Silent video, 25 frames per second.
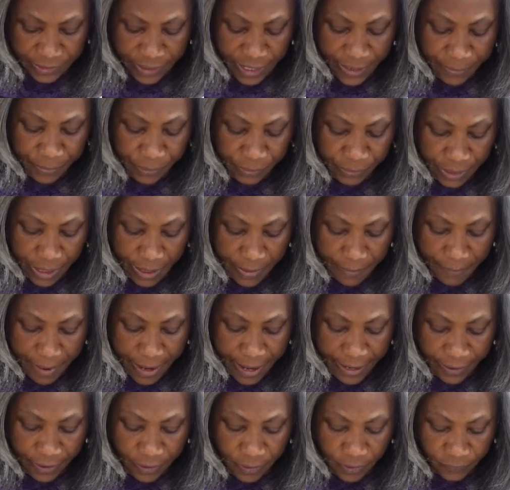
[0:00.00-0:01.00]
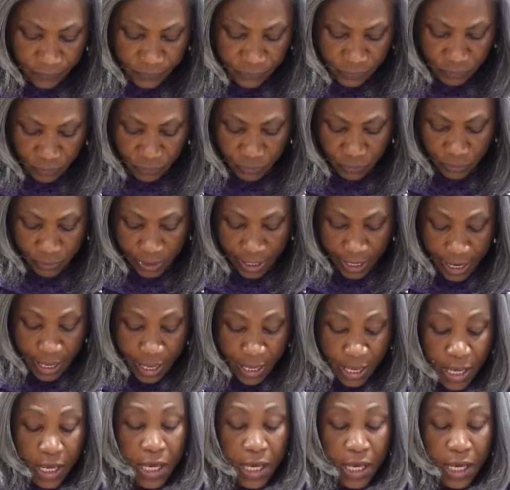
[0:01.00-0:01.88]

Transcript: So I put on my gloves to do that.